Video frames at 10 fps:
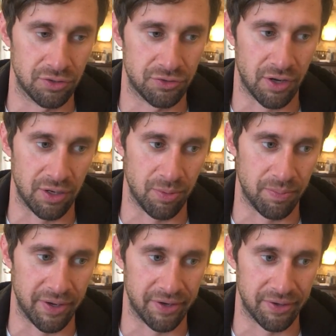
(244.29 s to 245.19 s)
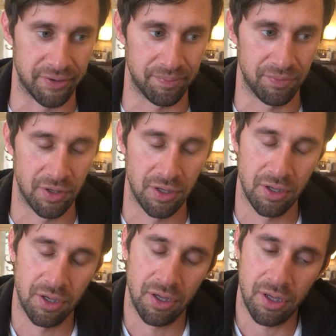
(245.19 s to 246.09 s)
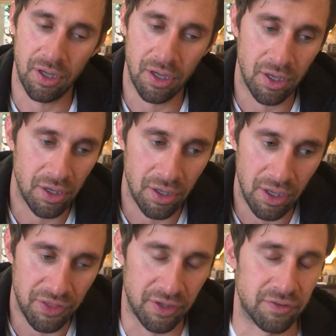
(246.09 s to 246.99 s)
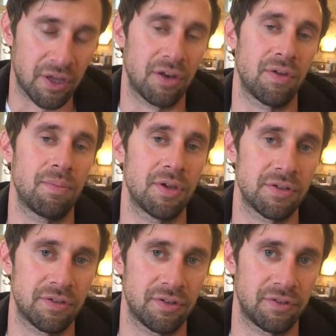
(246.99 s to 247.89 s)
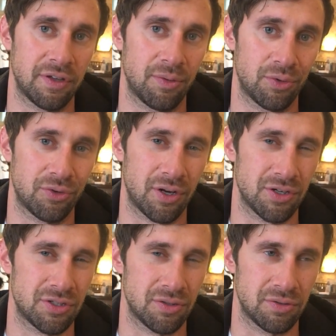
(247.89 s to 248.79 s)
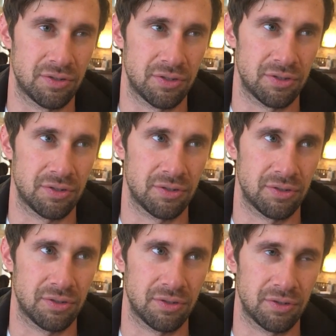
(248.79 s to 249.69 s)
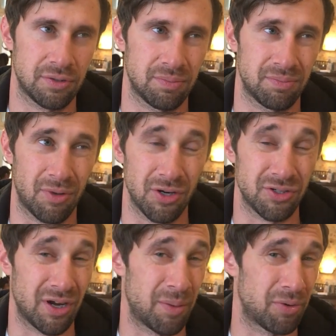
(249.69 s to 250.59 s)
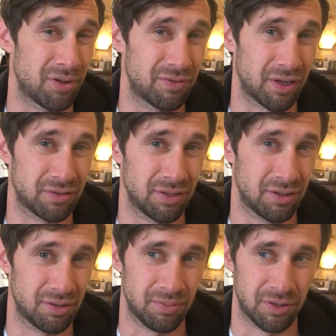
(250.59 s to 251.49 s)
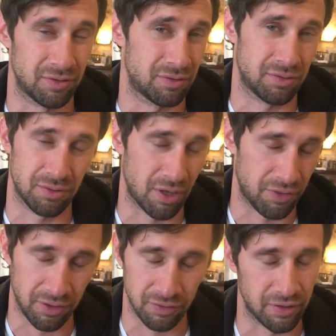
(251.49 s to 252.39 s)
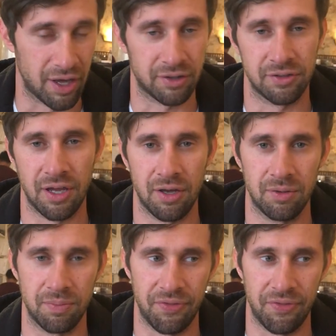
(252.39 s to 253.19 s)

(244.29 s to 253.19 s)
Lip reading: Trying to prepare. I think it's kind of ambitious to say we'll try to shoot March or April of next year because nothing is locked down.